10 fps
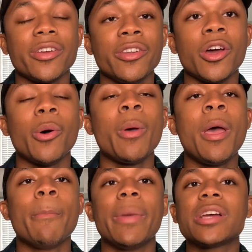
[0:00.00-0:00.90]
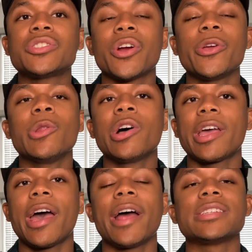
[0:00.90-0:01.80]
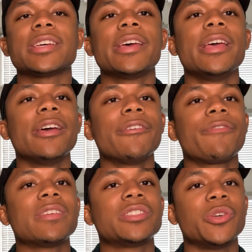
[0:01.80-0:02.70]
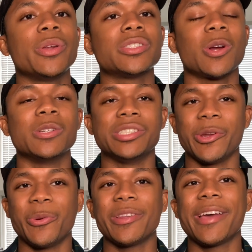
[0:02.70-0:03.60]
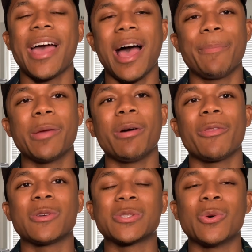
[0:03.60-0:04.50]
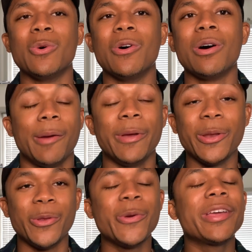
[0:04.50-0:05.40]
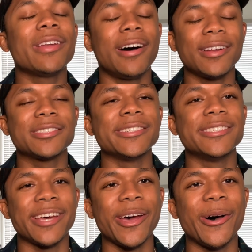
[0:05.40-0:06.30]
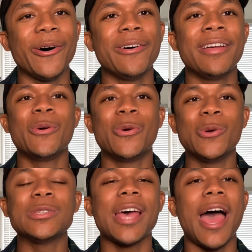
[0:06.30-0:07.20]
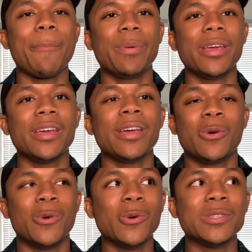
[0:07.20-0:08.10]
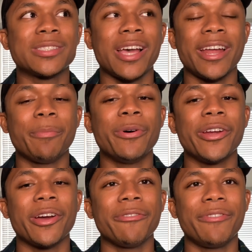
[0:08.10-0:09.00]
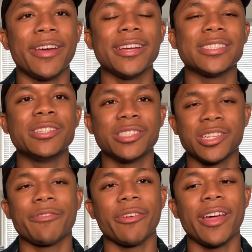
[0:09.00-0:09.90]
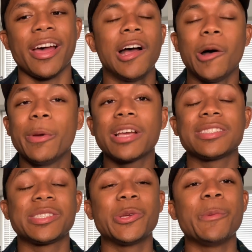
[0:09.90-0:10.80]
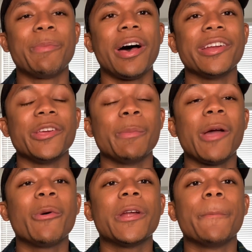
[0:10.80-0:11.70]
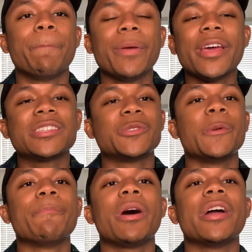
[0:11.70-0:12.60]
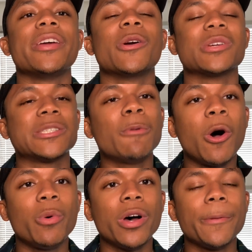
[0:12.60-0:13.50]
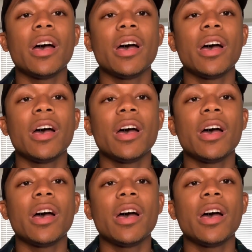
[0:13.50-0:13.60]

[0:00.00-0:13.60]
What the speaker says: You know, make sure you look at if the students are genuinely happy about their school. I mean, you can honestly tell who's happy, who's kind of putting on face, just look for that. How big is the student body? You might want a big student body or a small one.